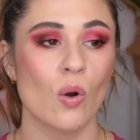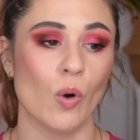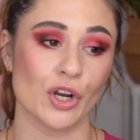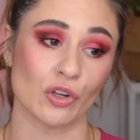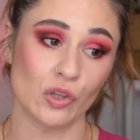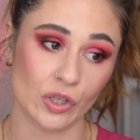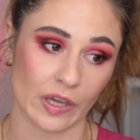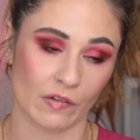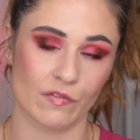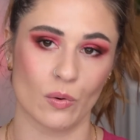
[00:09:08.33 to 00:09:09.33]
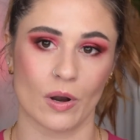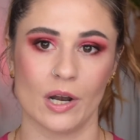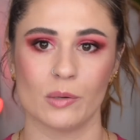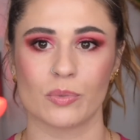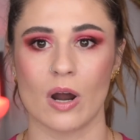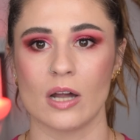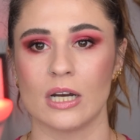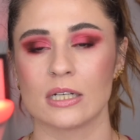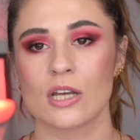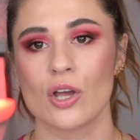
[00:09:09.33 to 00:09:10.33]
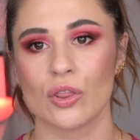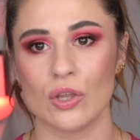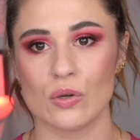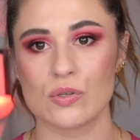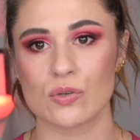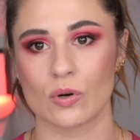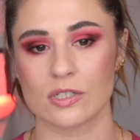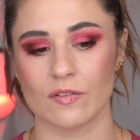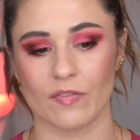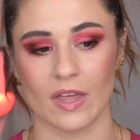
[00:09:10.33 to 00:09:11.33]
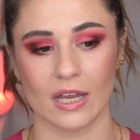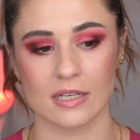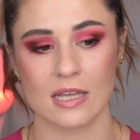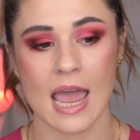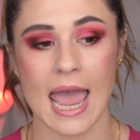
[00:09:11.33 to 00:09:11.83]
what you're looking for in a product, those sorts of things.